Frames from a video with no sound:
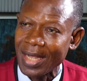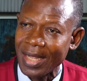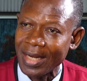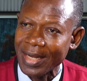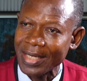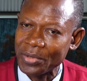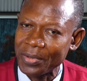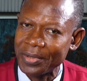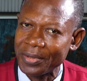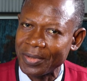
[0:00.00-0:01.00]
And like I
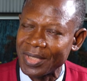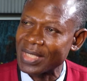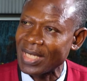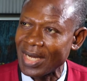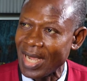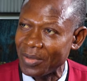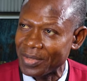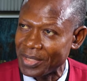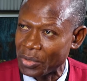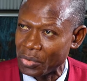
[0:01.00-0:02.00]
told you, discount
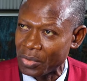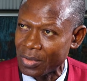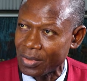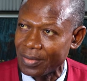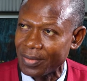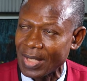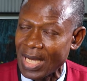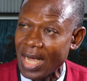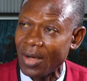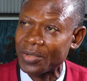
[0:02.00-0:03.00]
houses too
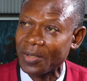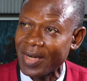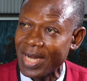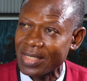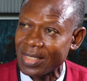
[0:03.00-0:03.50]
are authorized